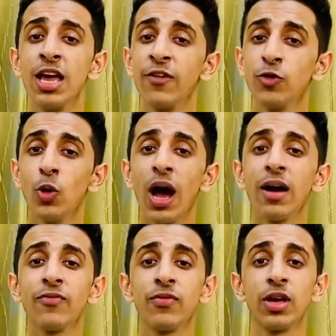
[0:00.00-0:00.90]
If you
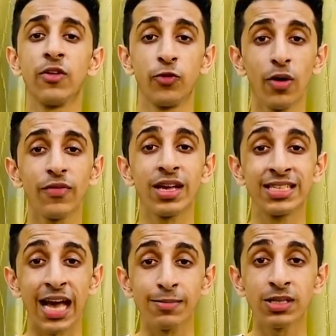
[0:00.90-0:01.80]
have if you have
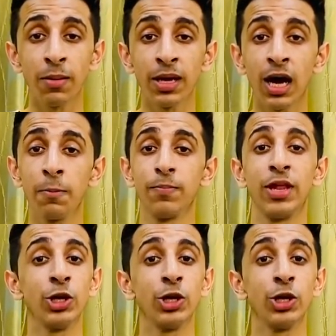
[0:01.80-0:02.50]
exams coming up,